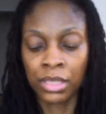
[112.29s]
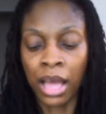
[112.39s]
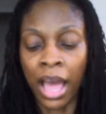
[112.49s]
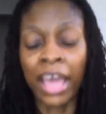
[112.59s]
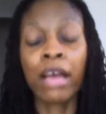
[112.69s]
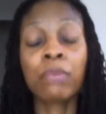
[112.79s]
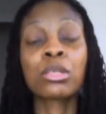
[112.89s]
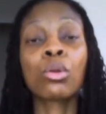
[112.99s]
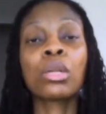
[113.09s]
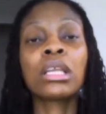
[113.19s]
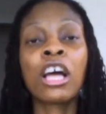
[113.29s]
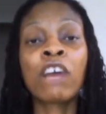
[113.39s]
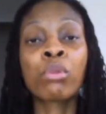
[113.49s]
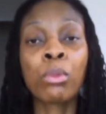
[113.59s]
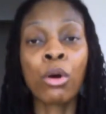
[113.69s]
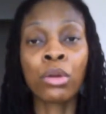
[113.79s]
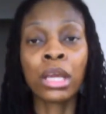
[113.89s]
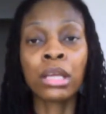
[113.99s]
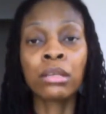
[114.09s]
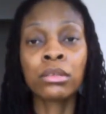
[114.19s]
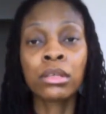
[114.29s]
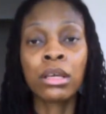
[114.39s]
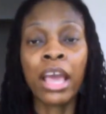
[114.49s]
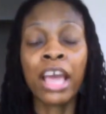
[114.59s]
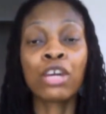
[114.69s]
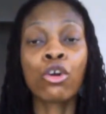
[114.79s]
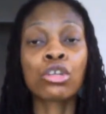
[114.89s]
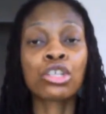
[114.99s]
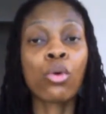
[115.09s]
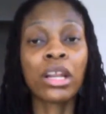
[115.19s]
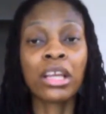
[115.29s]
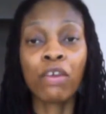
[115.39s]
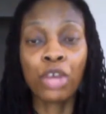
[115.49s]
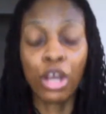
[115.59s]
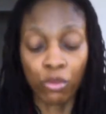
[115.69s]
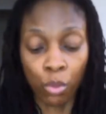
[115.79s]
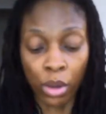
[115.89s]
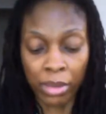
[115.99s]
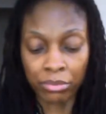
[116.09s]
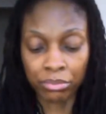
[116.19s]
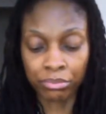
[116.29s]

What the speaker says: I absolutely love promoting and encouraging quality health care for women.